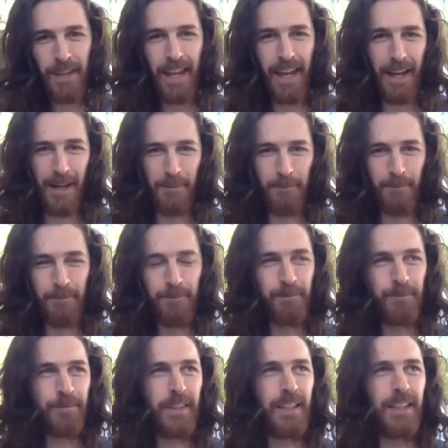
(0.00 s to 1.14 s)

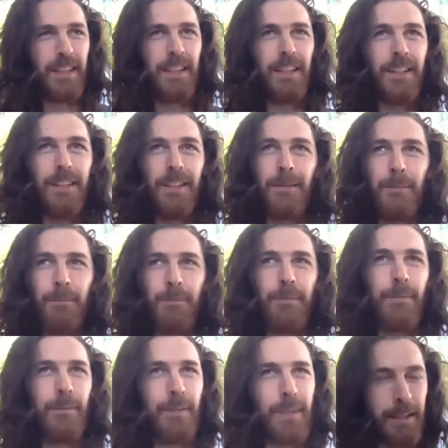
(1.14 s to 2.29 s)

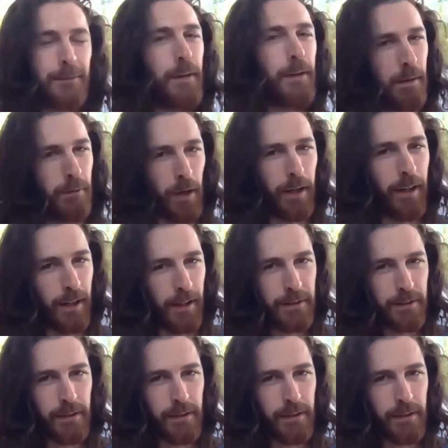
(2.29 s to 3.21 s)
That's very, very odd.